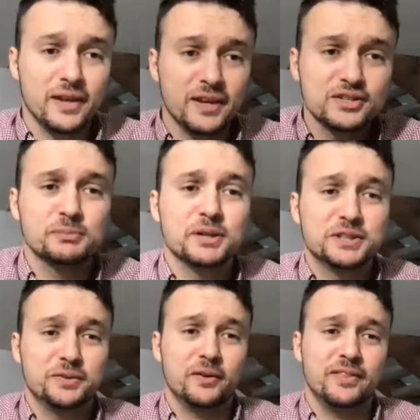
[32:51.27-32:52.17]
you so much
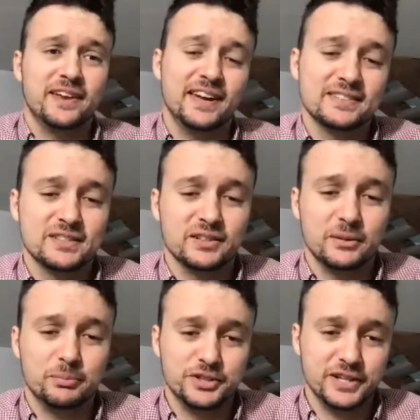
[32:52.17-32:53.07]
for that answer. I
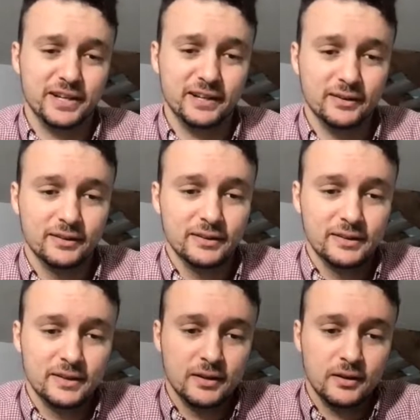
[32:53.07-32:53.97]
appreciate it.
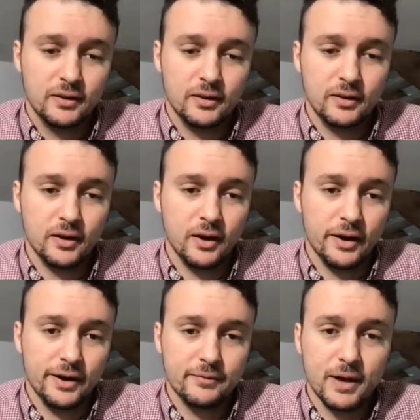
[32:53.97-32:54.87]

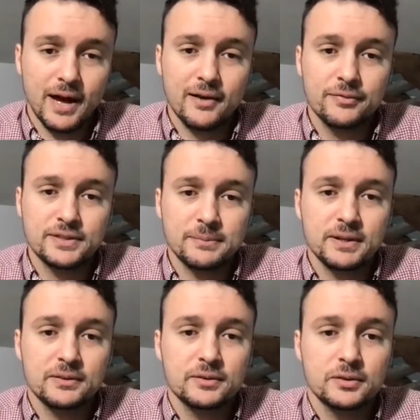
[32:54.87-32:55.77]
I have
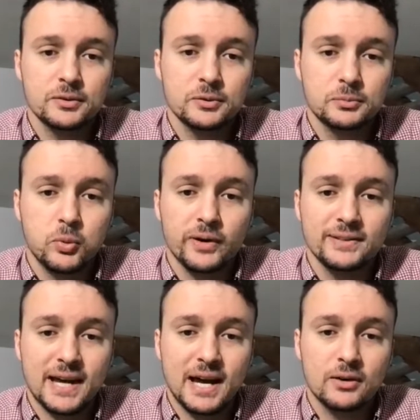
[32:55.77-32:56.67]
something to
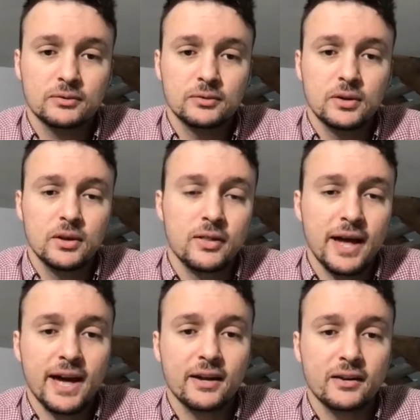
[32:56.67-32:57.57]
point out
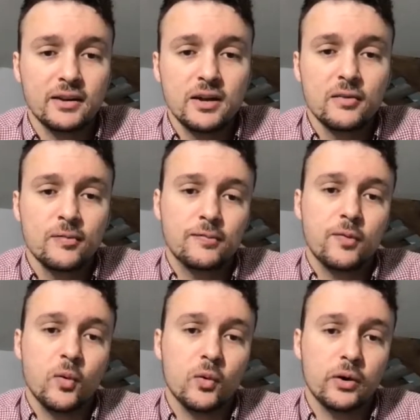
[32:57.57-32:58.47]
that
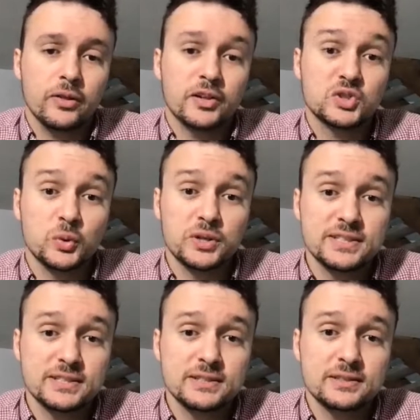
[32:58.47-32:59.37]
for the
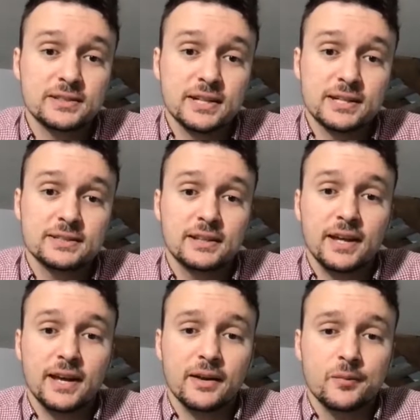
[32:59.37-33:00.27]
sources discussed
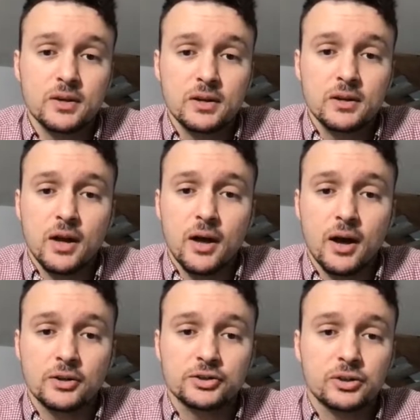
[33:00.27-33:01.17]
today,
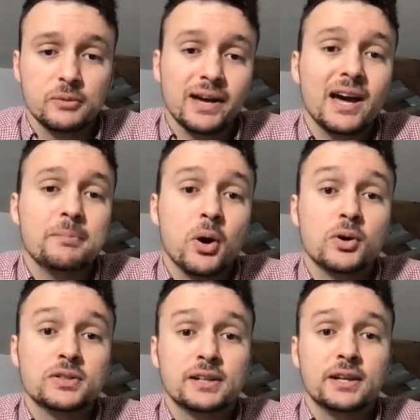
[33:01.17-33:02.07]
Jeremiah
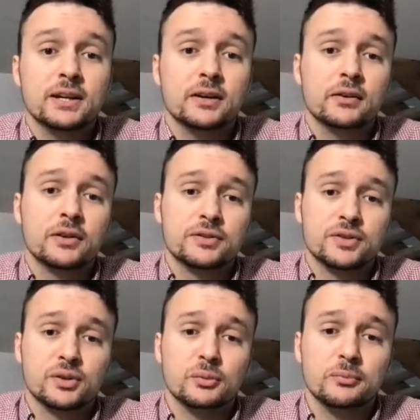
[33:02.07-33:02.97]
posted it here on the
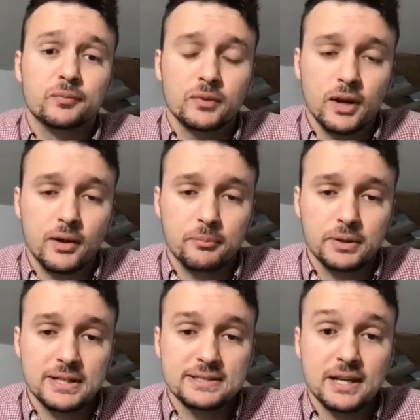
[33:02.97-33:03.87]
Zoom.
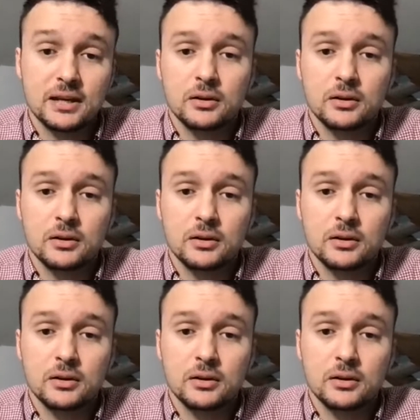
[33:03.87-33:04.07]
Please take